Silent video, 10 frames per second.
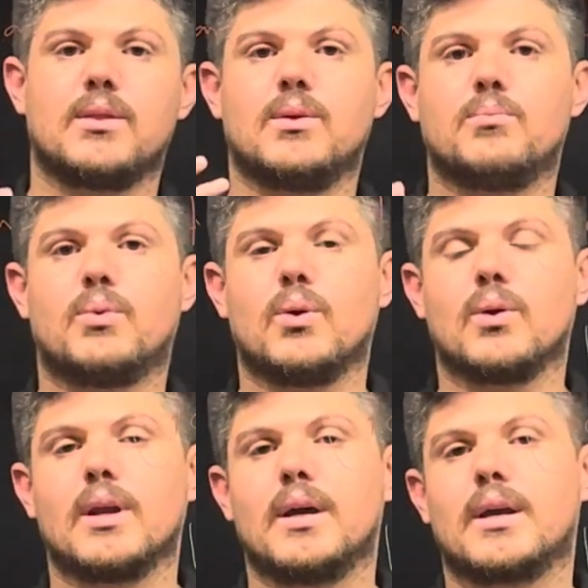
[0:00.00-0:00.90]
the
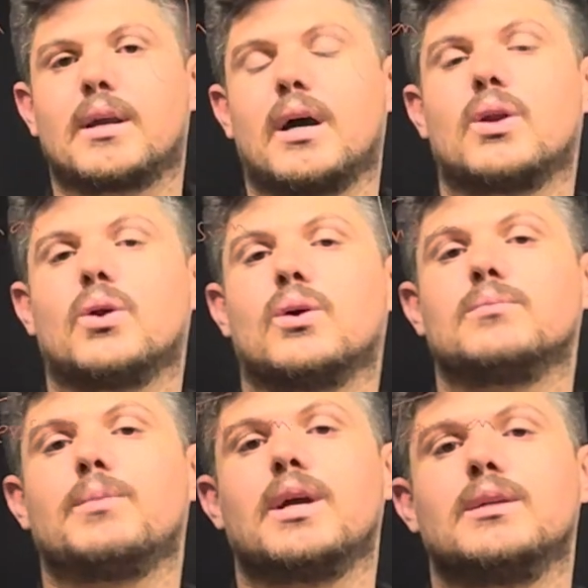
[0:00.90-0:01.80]
ball cannot
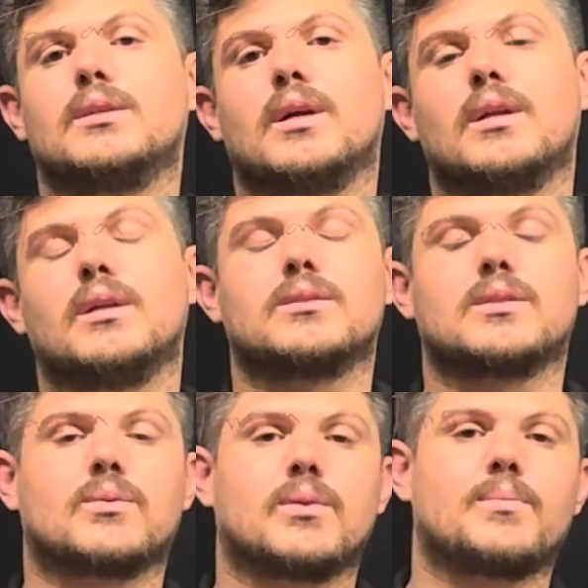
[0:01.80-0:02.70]
maintain in a
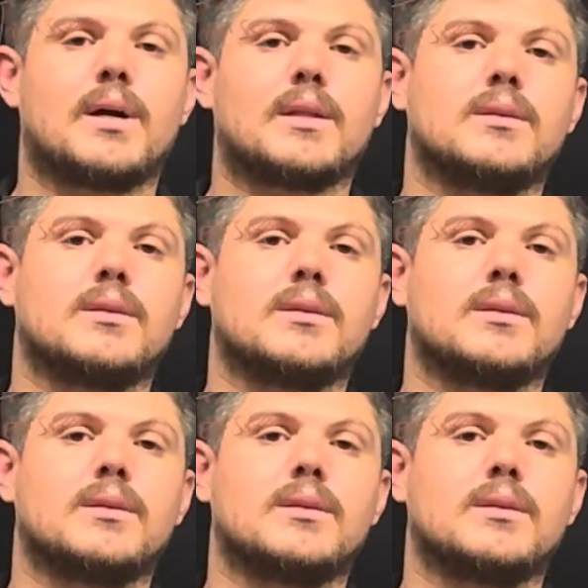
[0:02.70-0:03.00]
circular path.